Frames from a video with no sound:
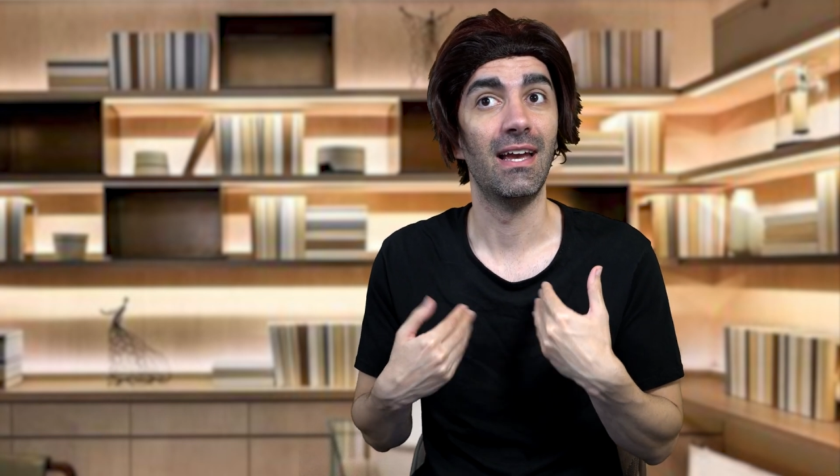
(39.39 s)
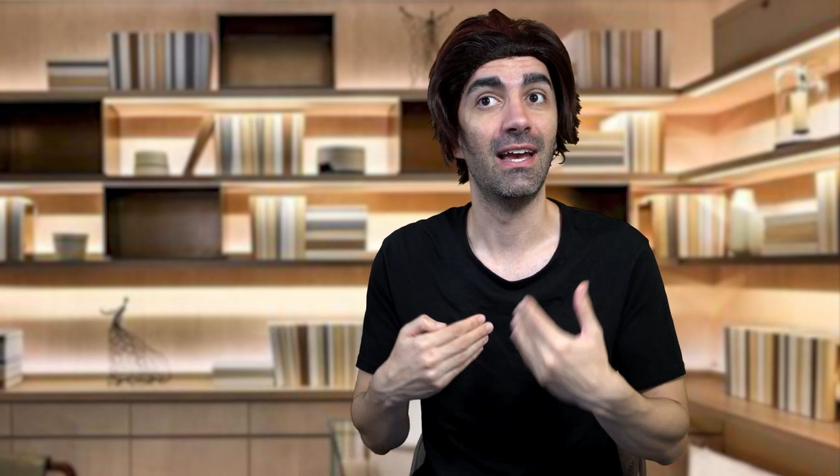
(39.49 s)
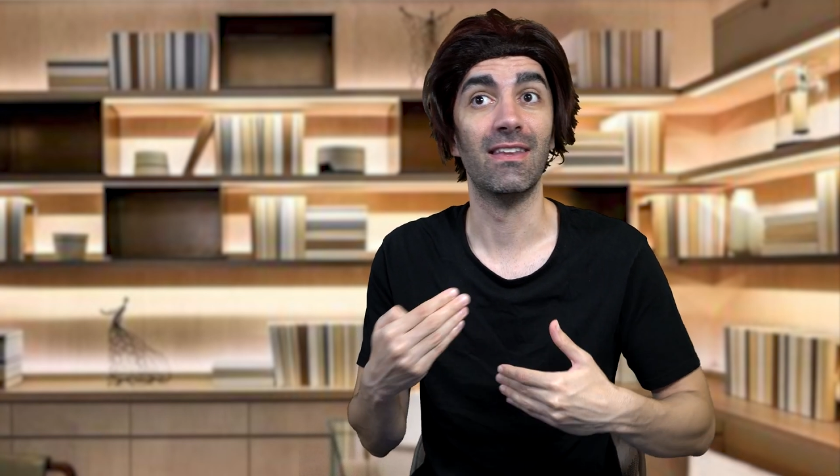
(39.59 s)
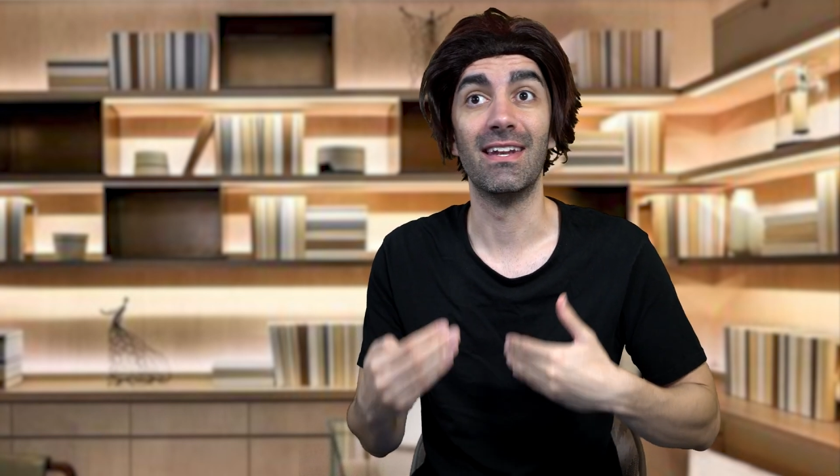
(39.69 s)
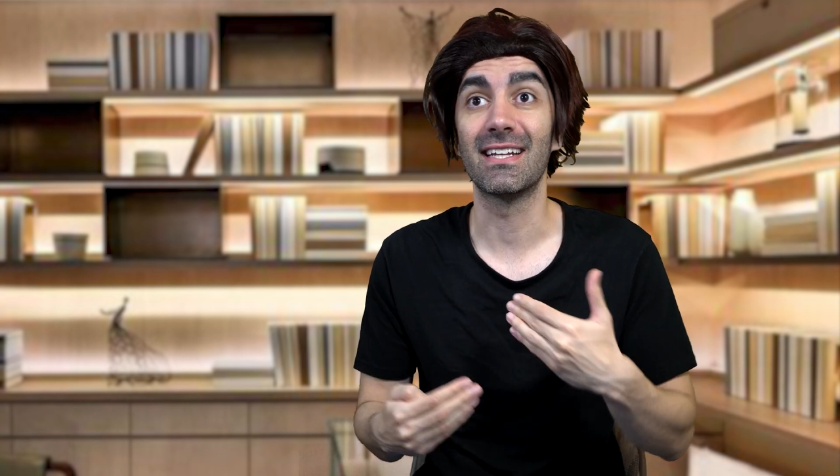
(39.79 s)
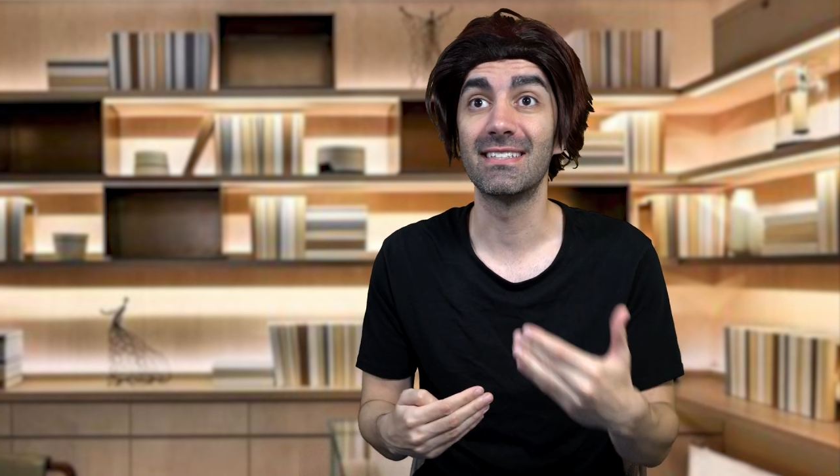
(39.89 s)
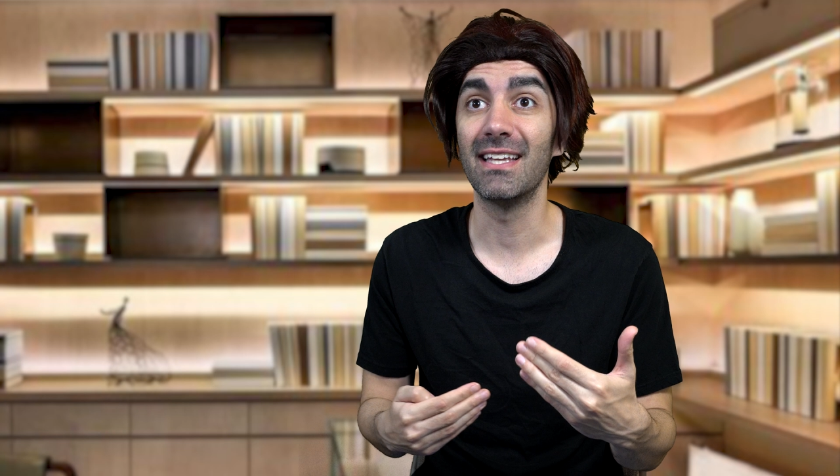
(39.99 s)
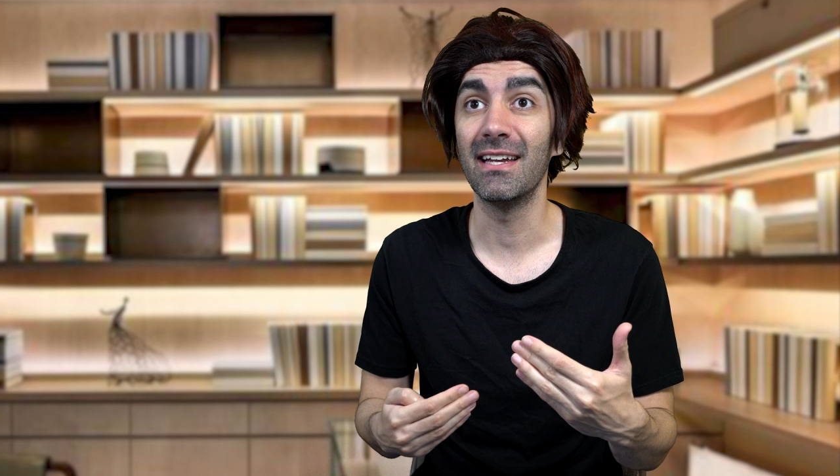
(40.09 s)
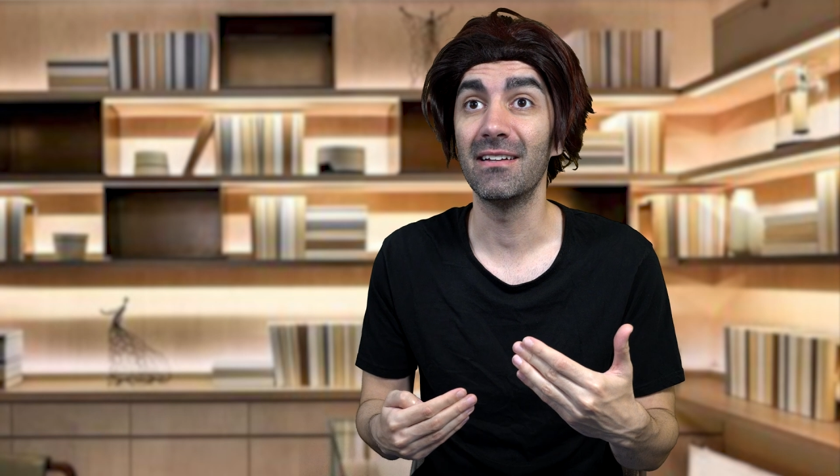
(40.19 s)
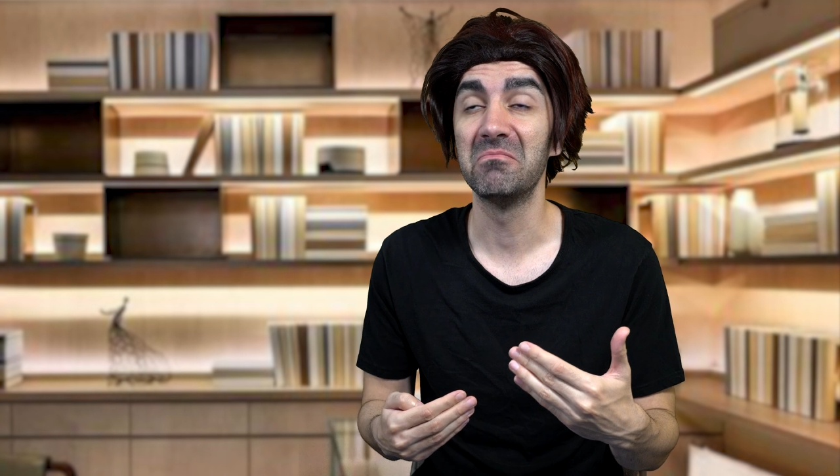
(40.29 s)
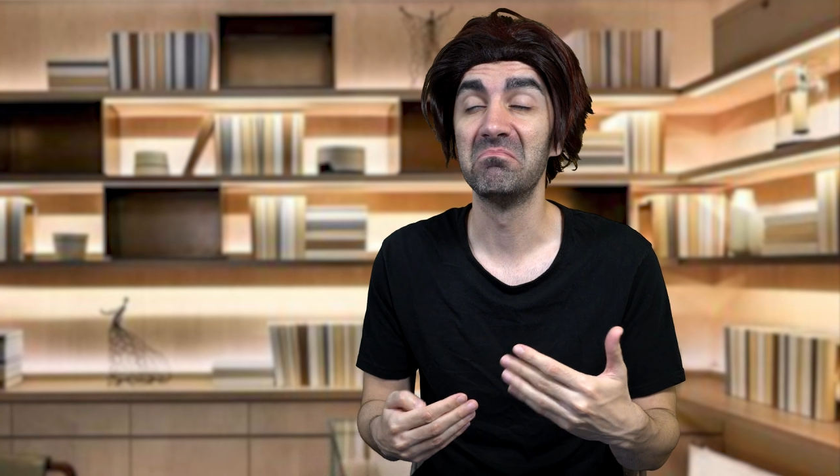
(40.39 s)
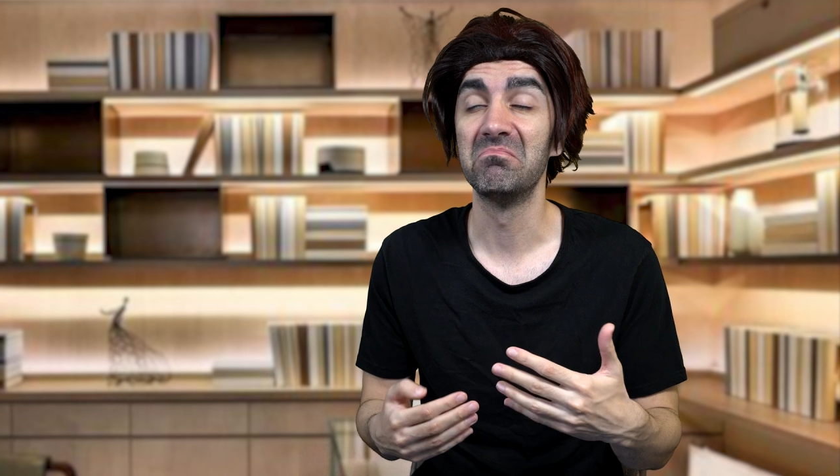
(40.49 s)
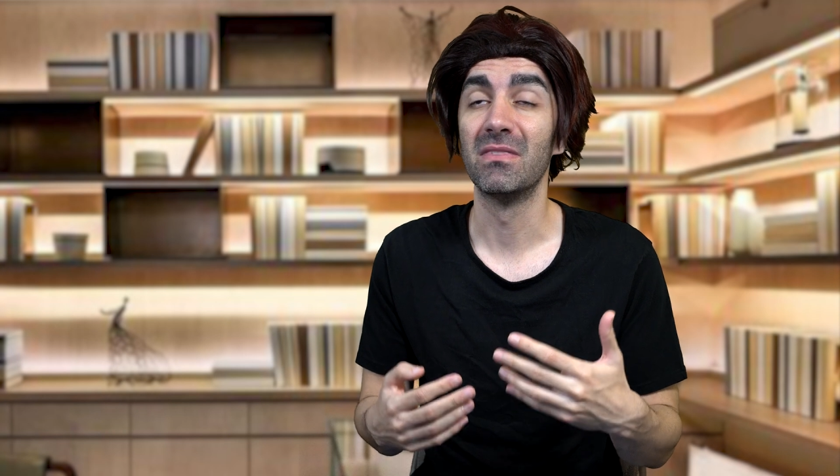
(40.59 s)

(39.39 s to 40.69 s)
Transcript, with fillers: And the next day,